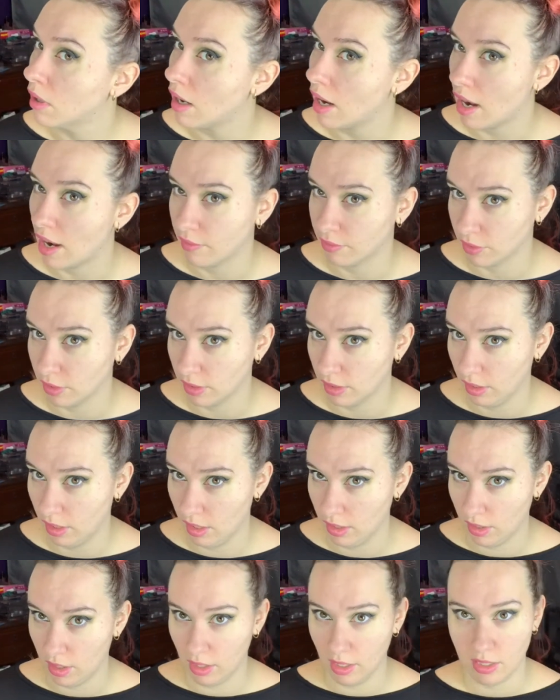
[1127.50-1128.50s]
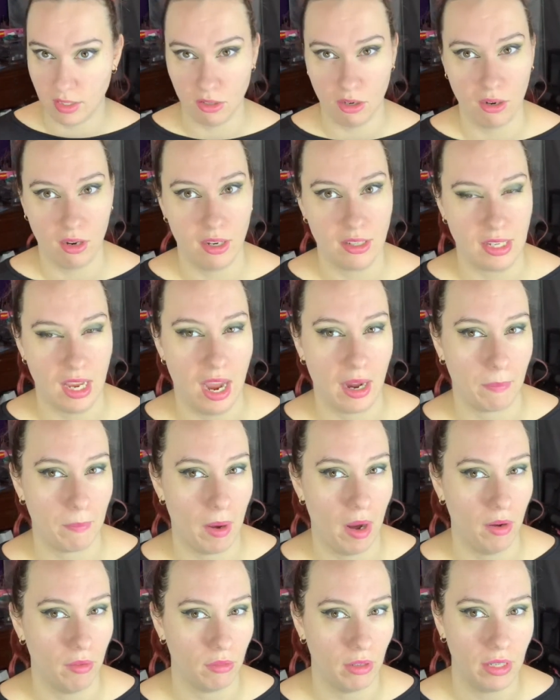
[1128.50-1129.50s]
I've got a lot of dark
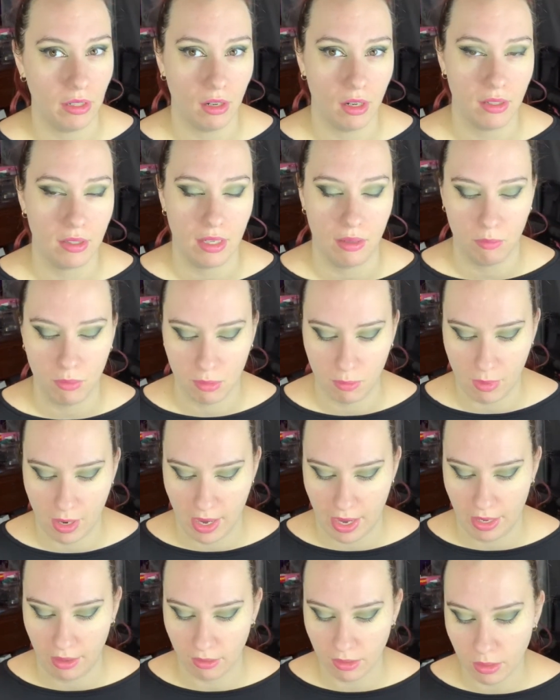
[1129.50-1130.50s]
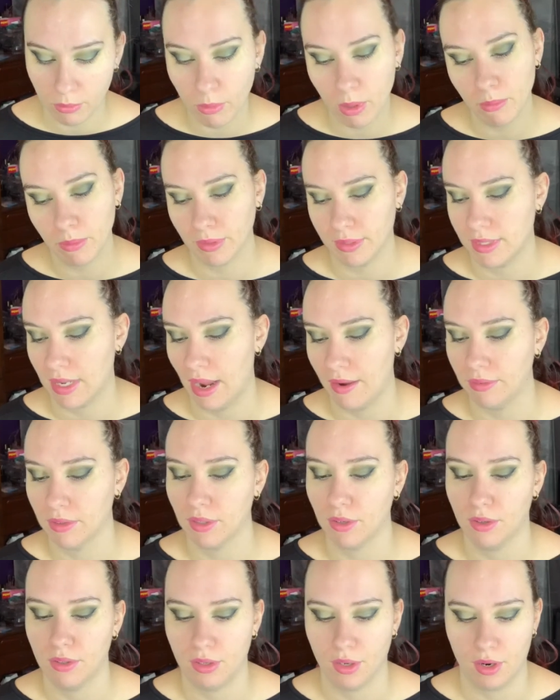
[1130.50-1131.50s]
brown regrowth in with my hair at the moment because I haven't
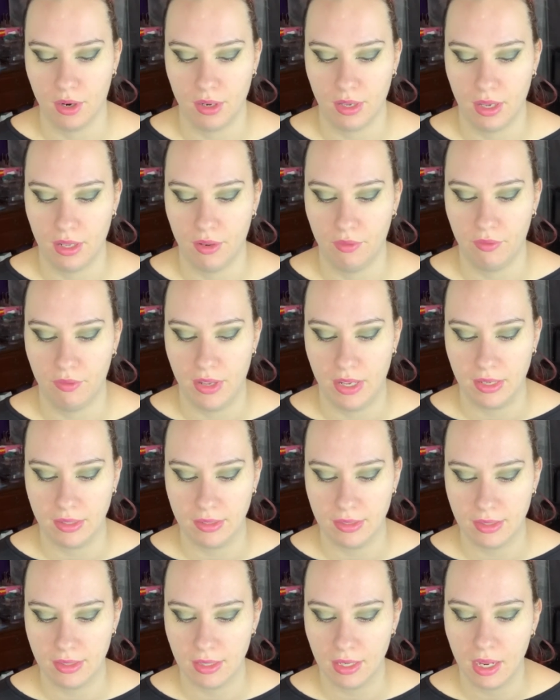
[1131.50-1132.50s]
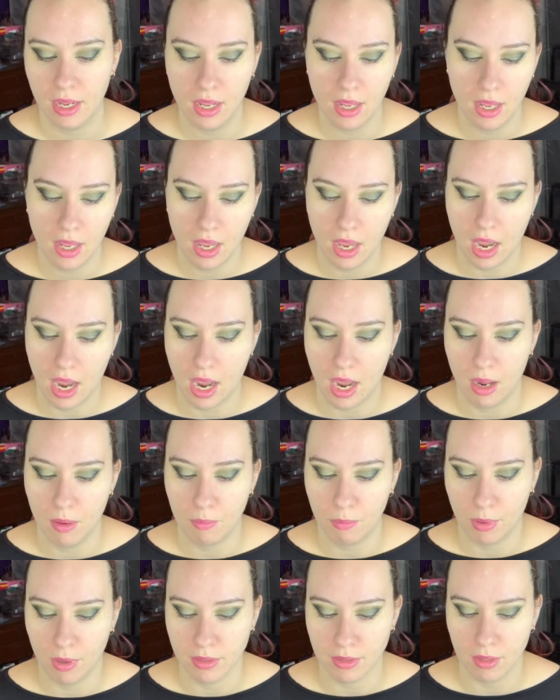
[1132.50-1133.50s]
gone to go get it fixed
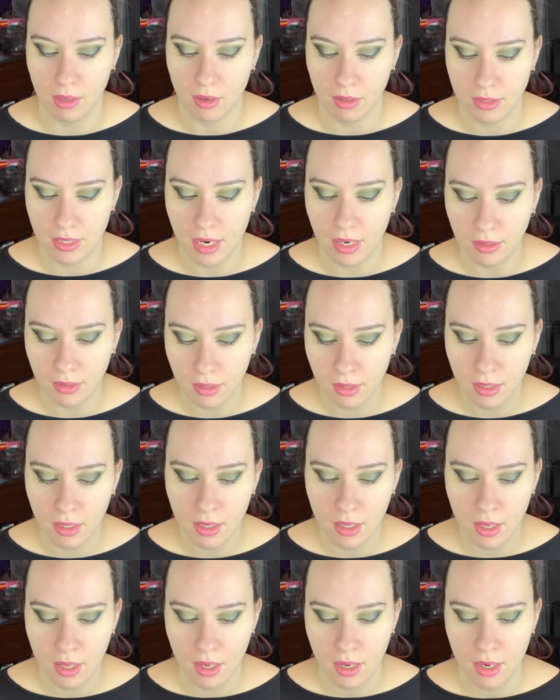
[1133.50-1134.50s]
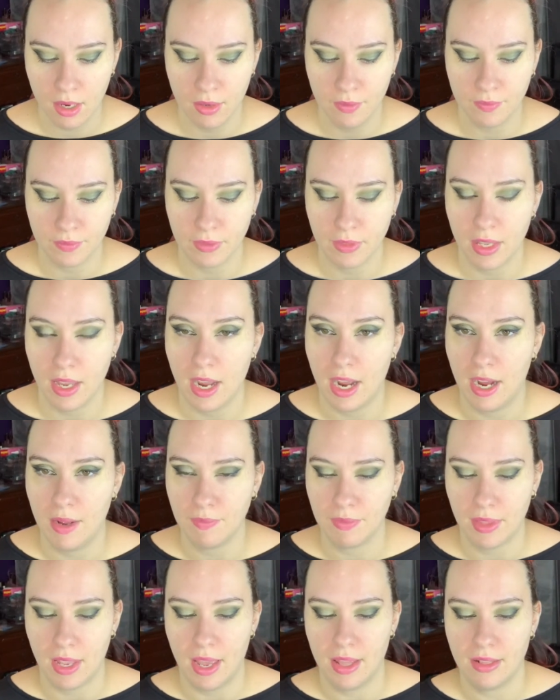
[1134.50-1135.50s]
post-lockdown.
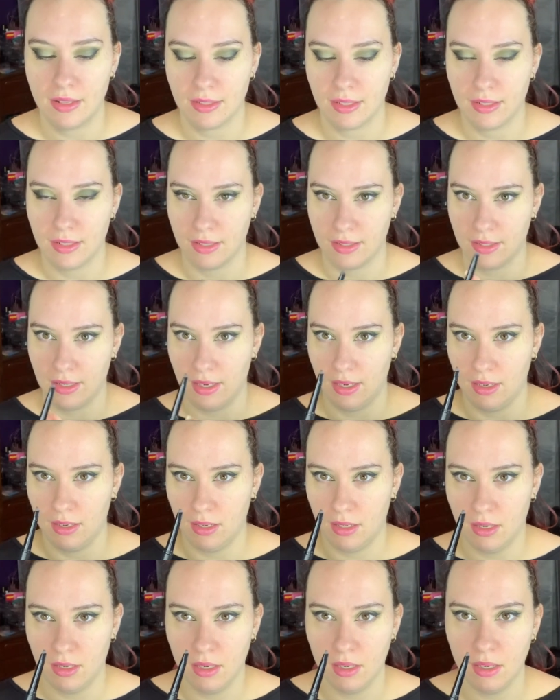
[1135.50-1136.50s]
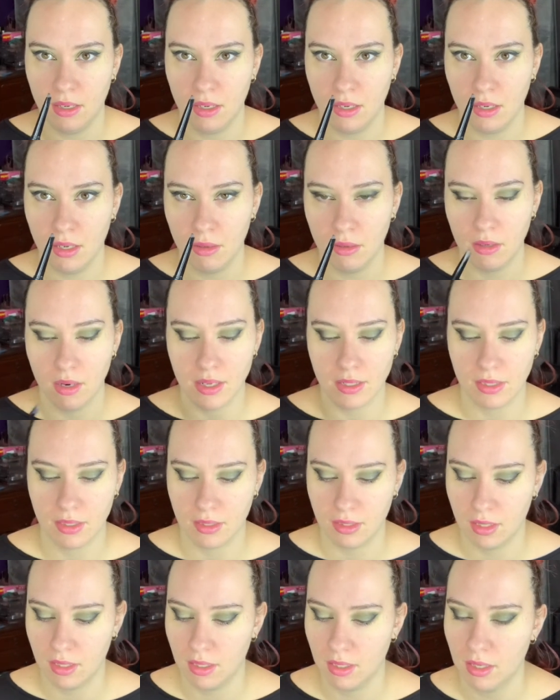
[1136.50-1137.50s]
And this is just a
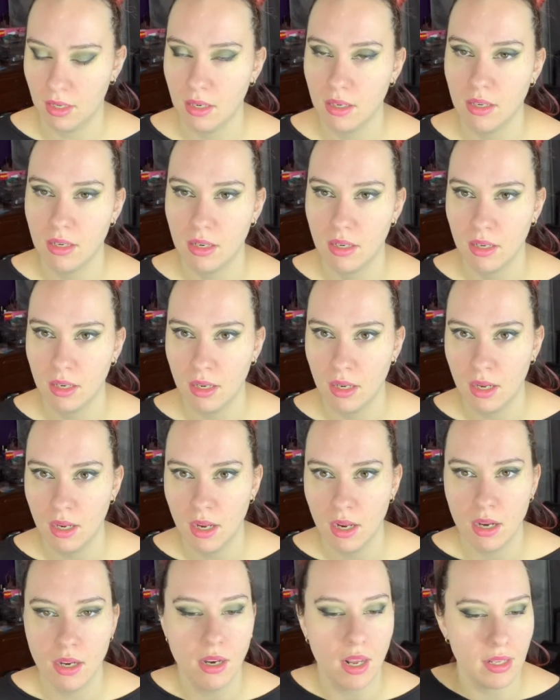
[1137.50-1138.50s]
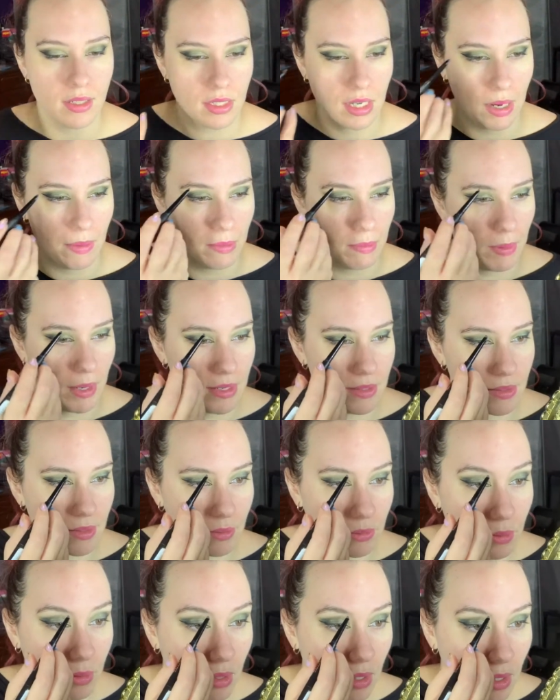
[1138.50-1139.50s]
nice shaped
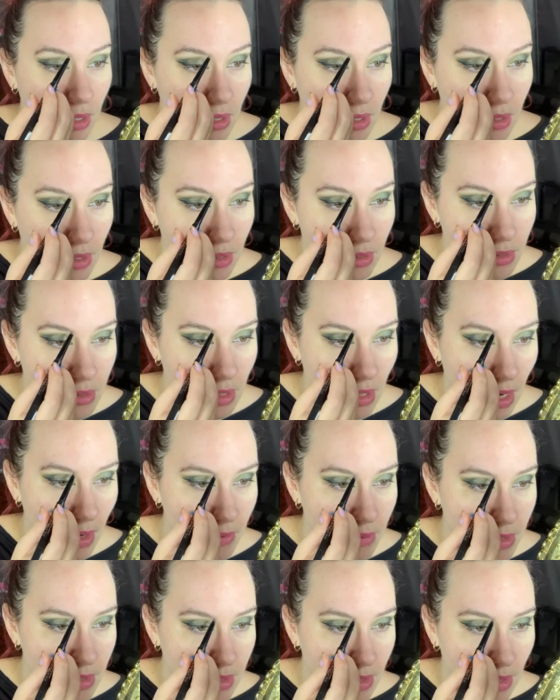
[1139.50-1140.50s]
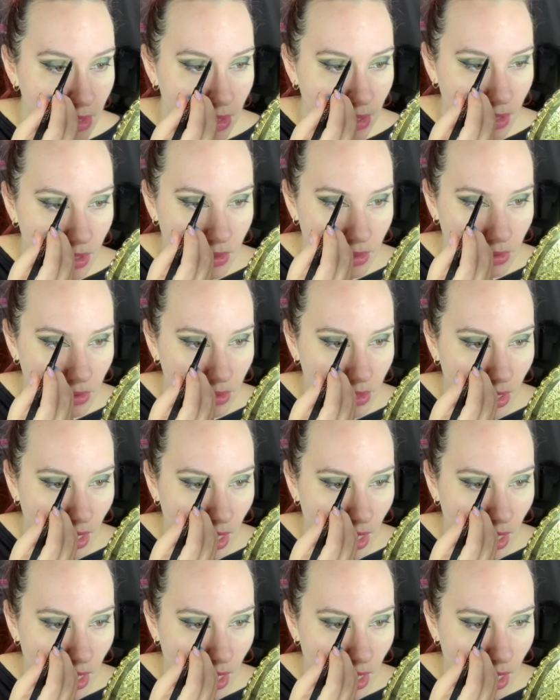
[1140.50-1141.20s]
pencil. So I'm just going to go through